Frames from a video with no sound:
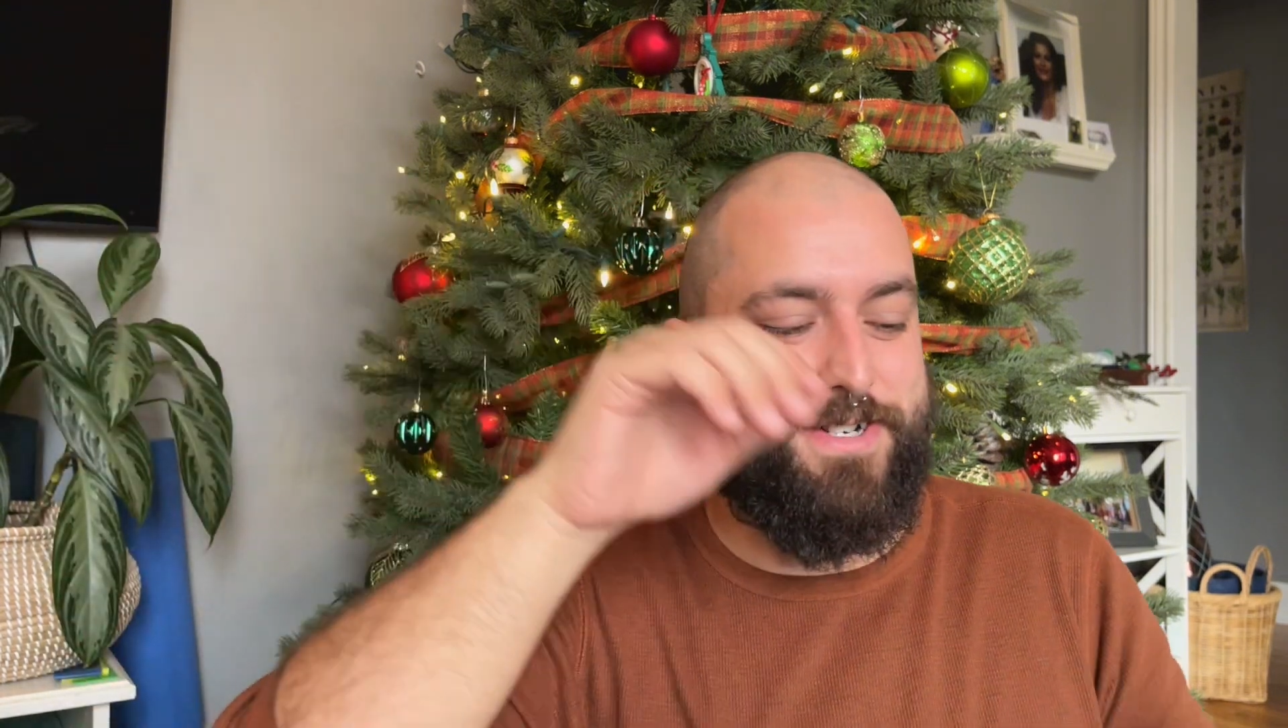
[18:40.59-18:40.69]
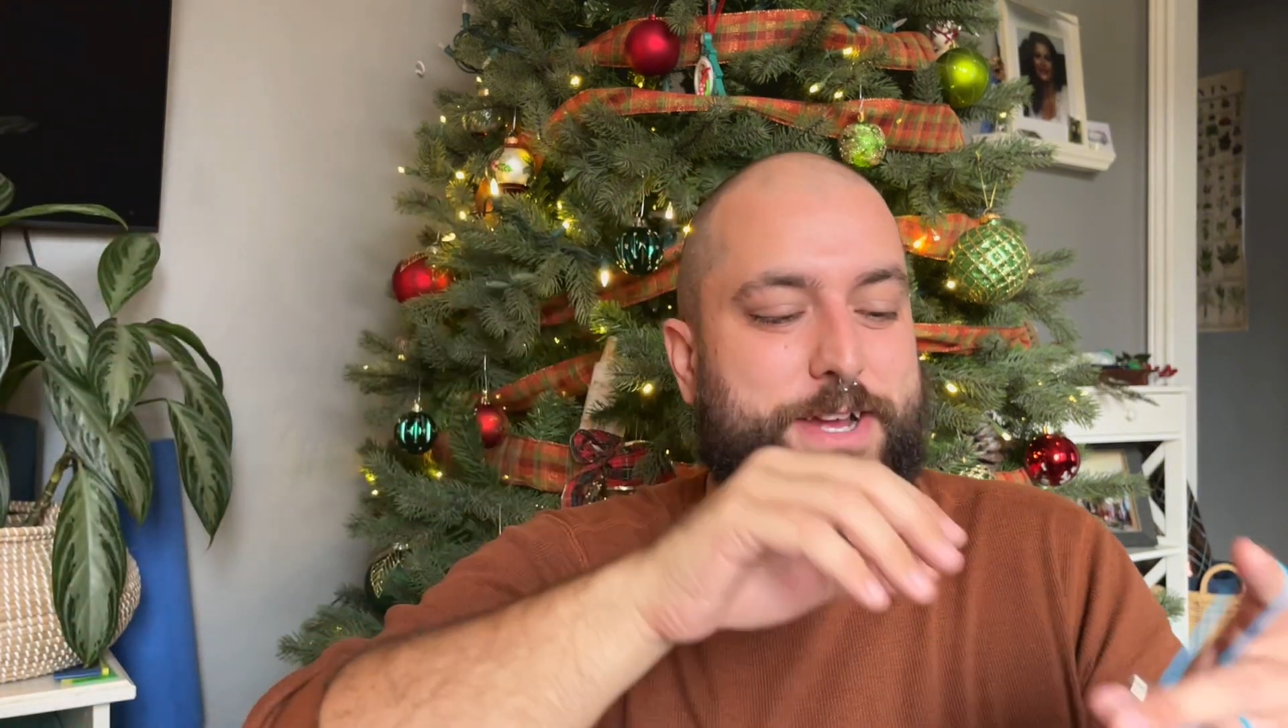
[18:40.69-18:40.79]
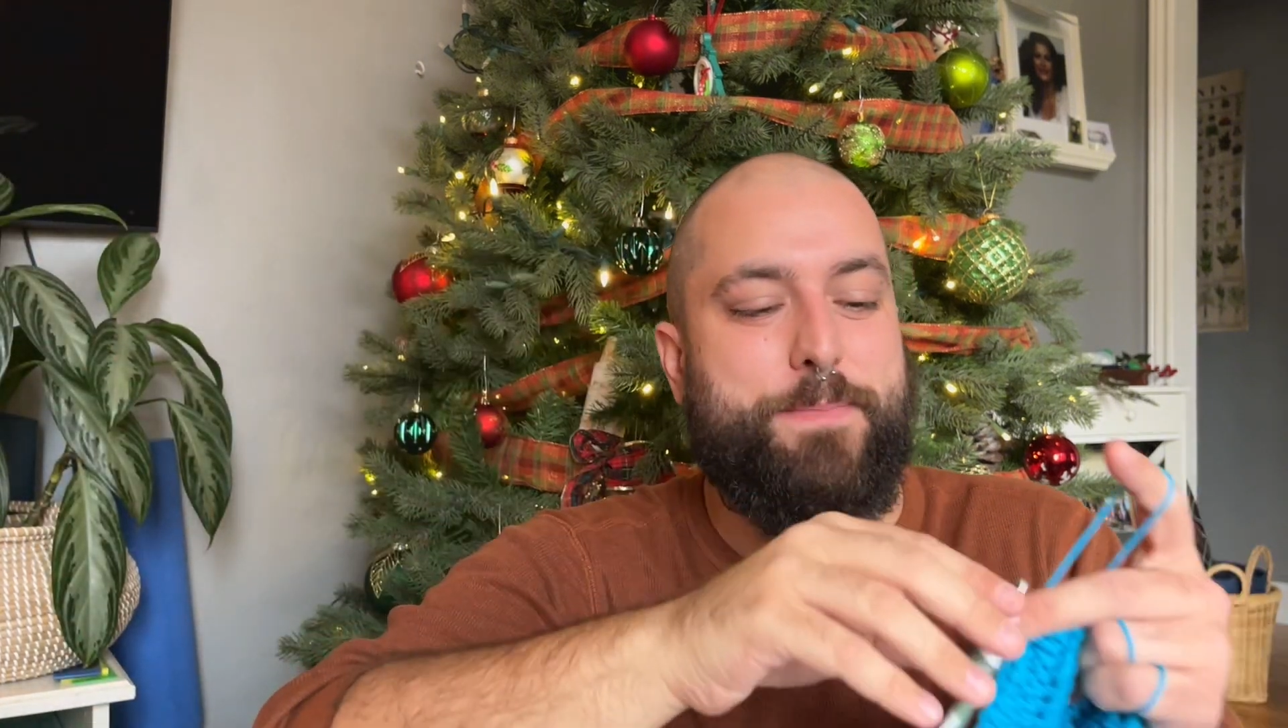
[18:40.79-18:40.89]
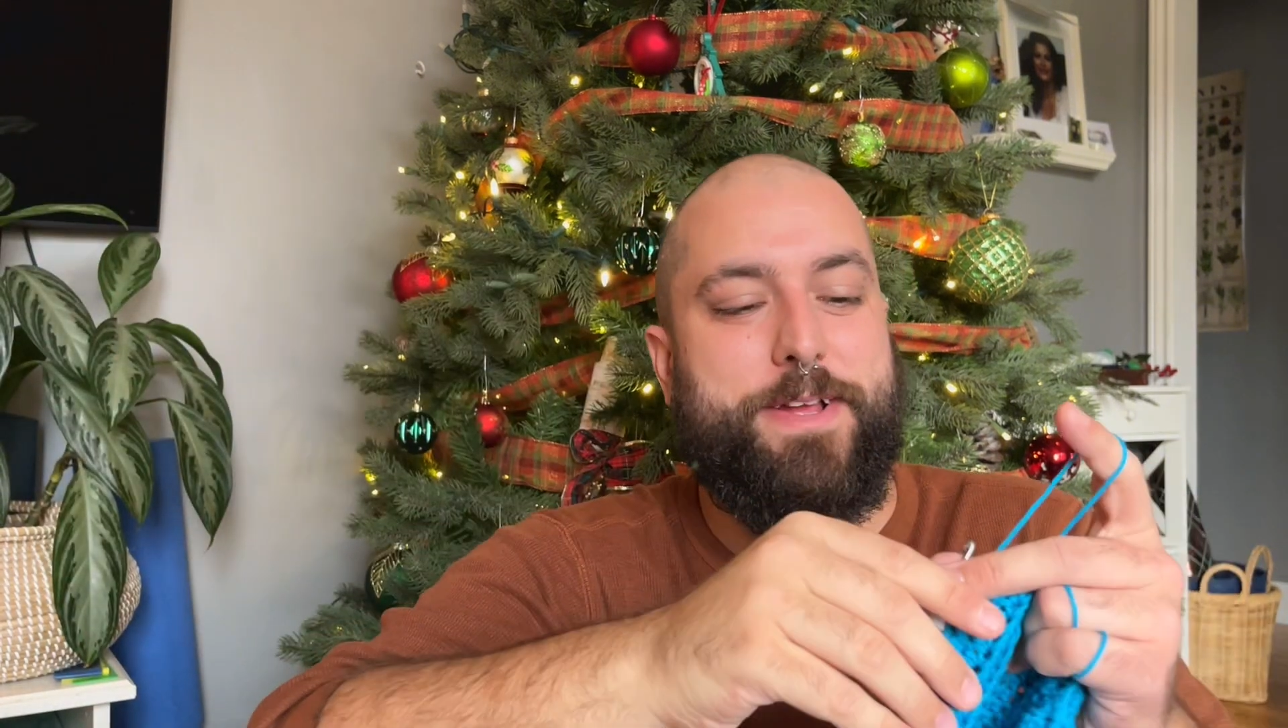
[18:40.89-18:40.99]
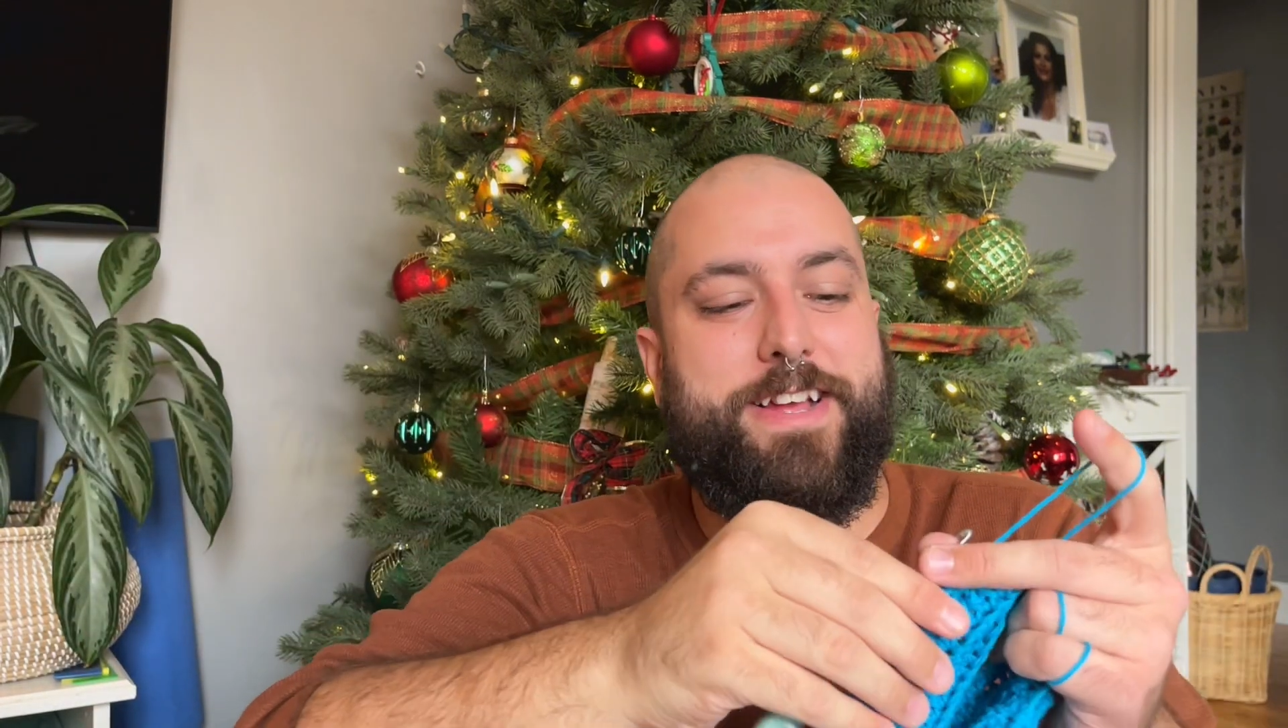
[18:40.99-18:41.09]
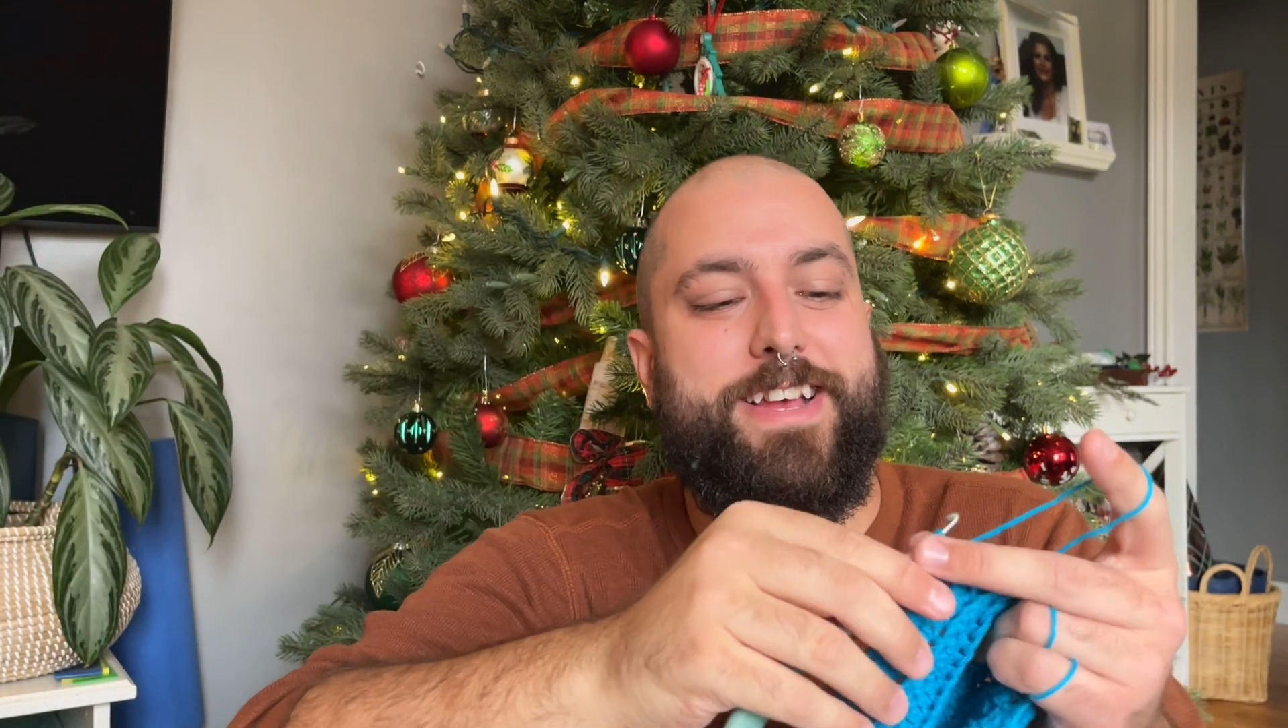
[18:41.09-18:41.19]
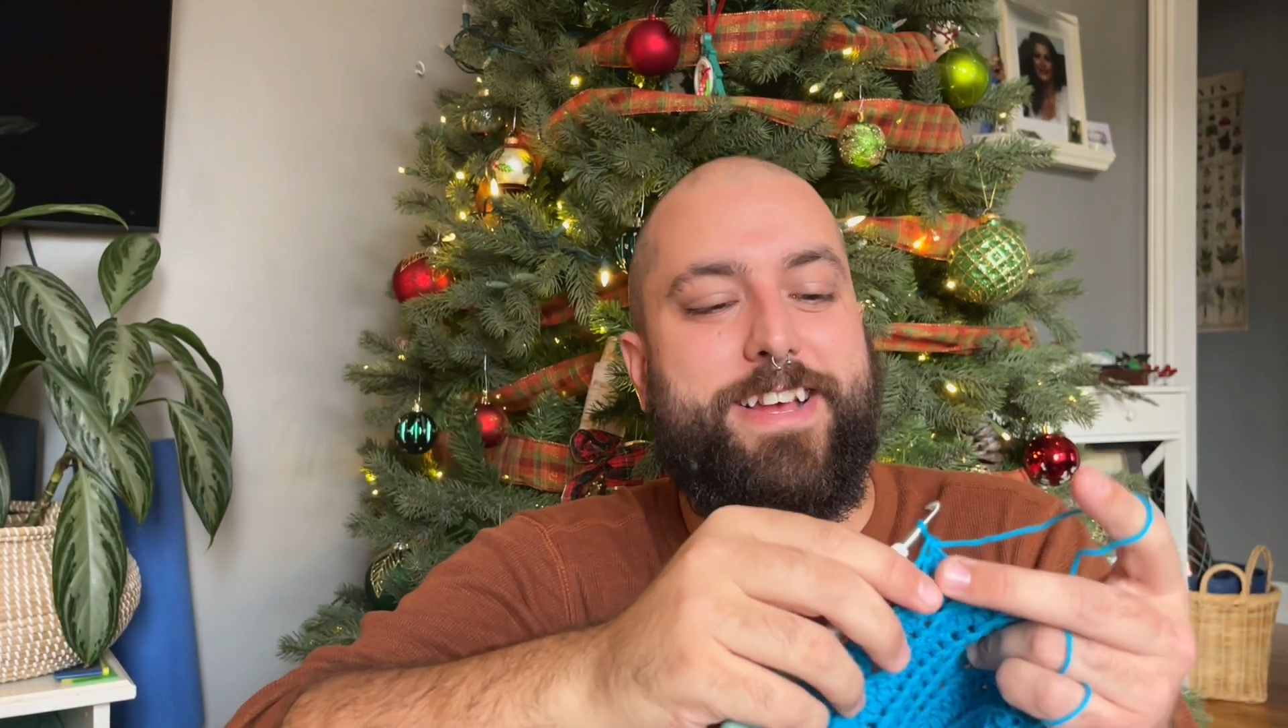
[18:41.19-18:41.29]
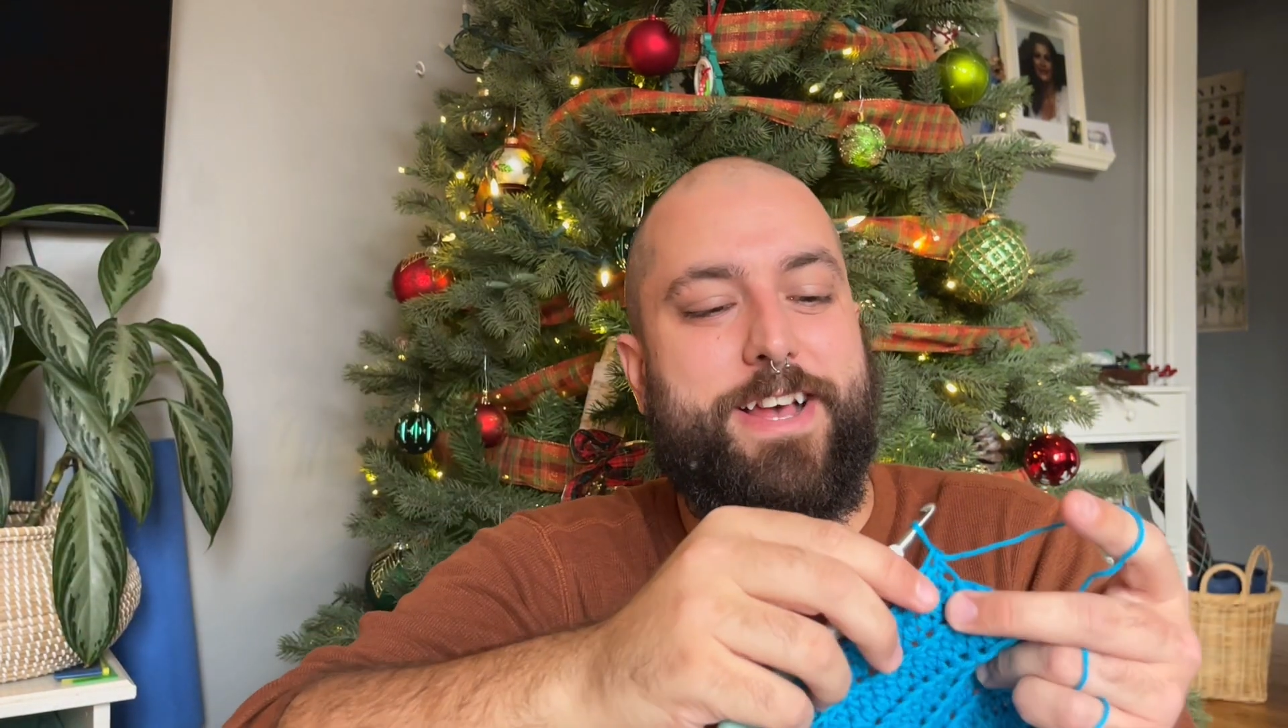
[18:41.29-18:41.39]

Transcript: shopping